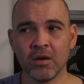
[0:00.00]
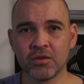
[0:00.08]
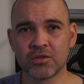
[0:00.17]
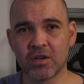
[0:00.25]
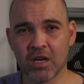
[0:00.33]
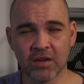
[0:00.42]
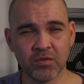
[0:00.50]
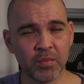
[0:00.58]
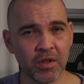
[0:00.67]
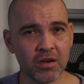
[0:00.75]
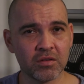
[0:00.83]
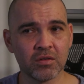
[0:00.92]
should I have
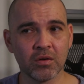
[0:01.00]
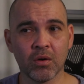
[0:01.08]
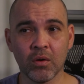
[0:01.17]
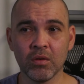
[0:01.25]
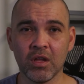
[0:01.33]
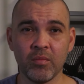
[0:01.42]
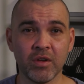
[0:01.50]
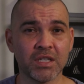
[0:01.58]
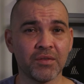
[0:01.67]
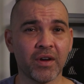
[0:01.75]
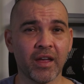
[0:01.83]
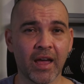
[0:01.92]
applied it to the whole image
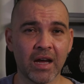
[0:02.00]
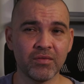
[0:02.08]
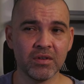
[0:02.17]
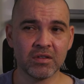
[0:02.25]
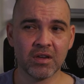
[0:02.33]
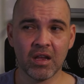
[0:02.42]
if I haven't?